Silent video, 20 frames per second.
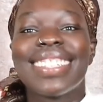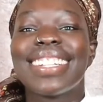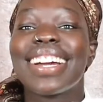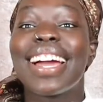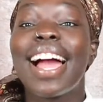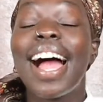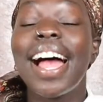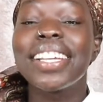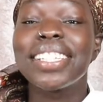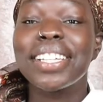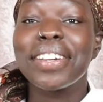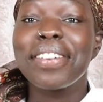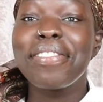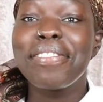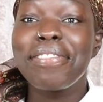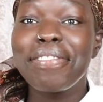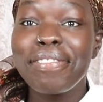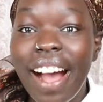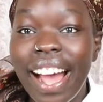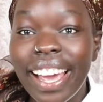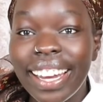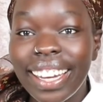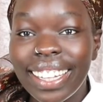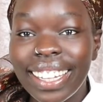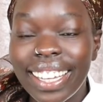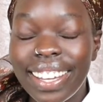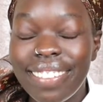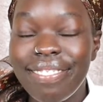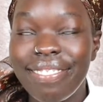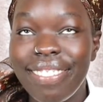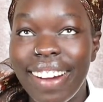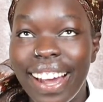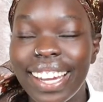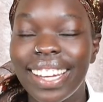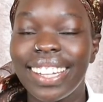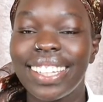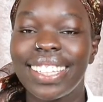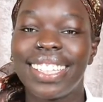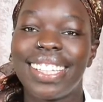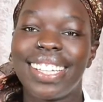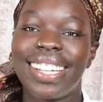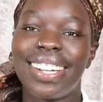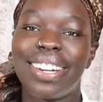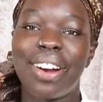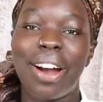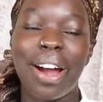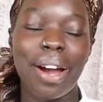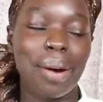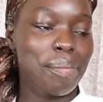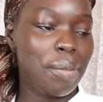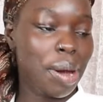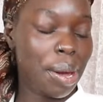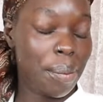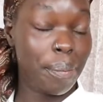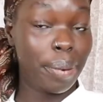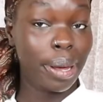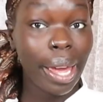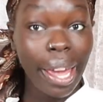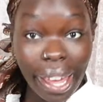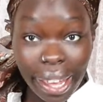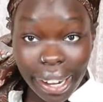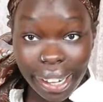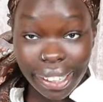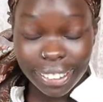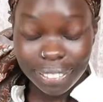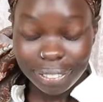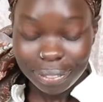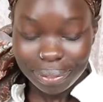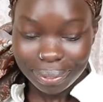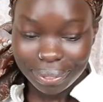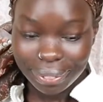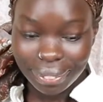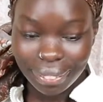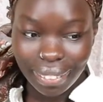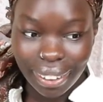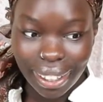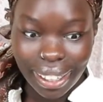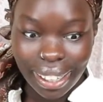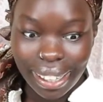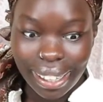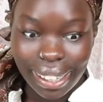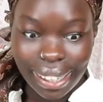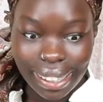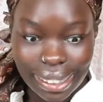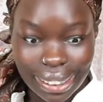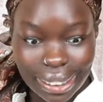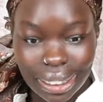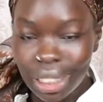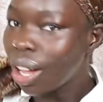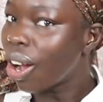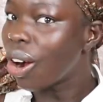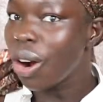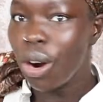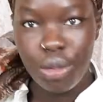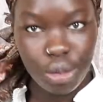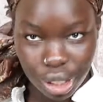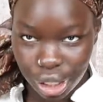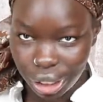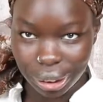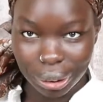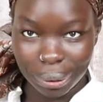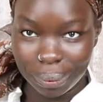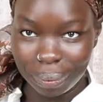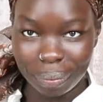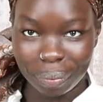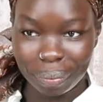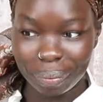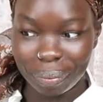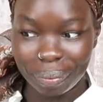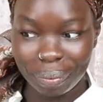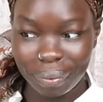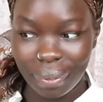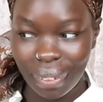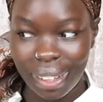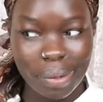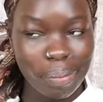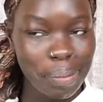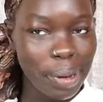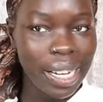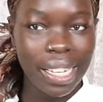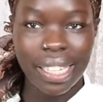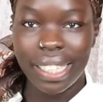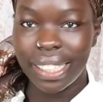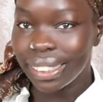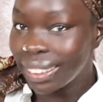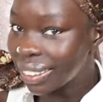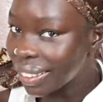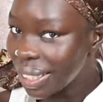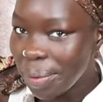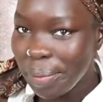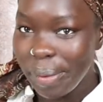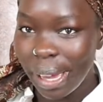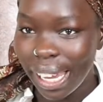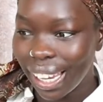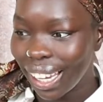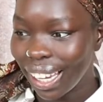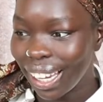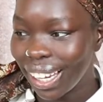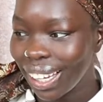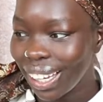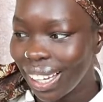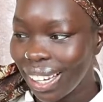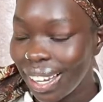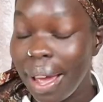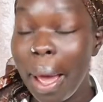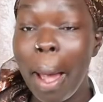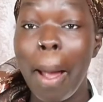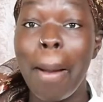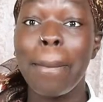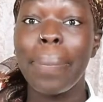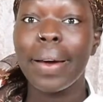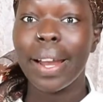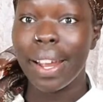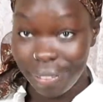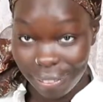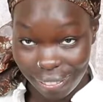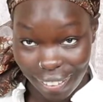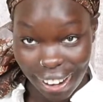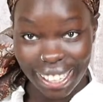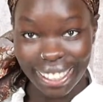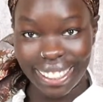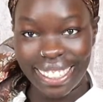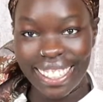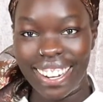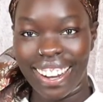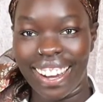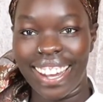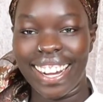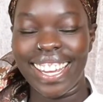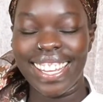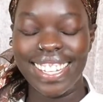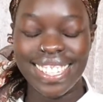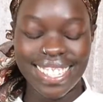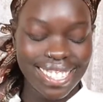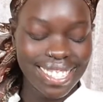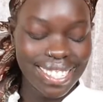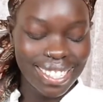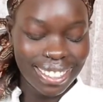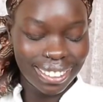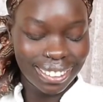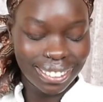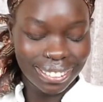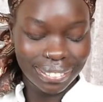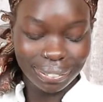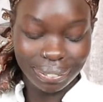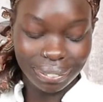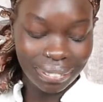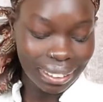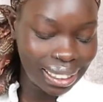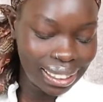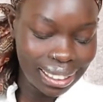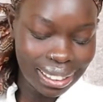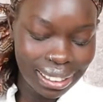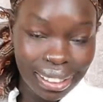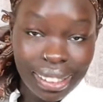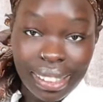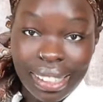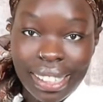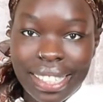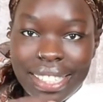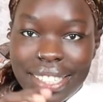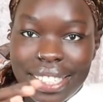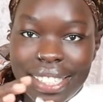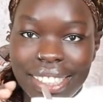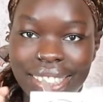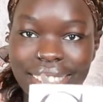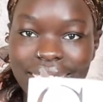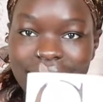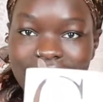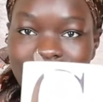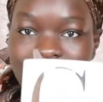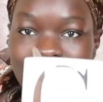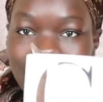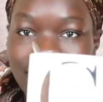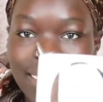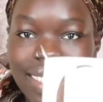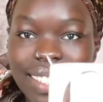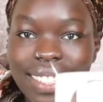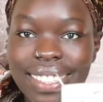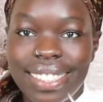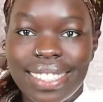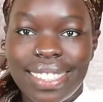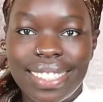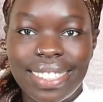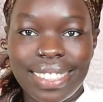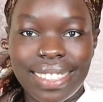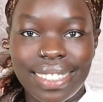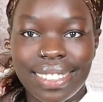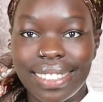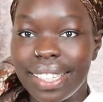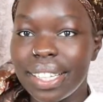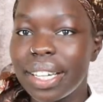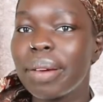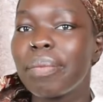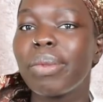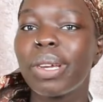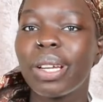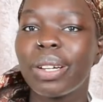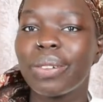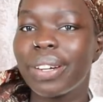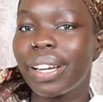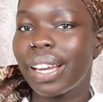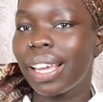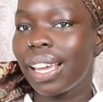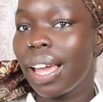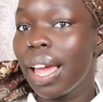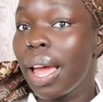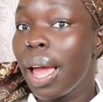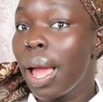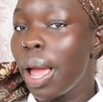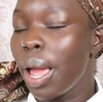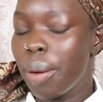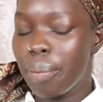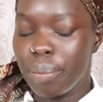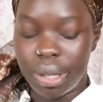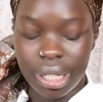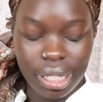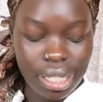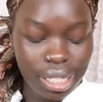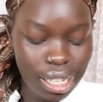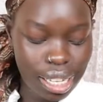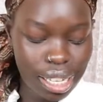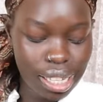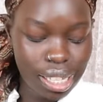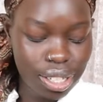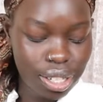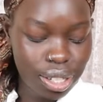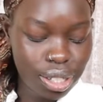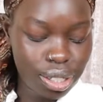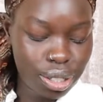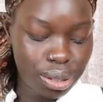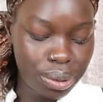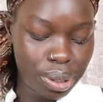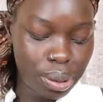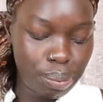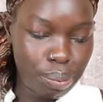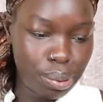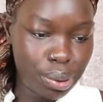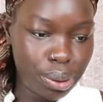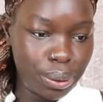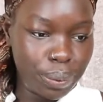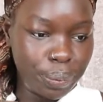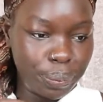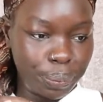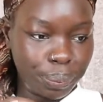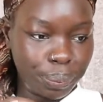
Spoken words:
Guys, I finally got my PIN. It's long overdue. It's been a year in the making, but I finally got it. So, cheers to that. Cheers. Look at me already embracing the English culture with a brew.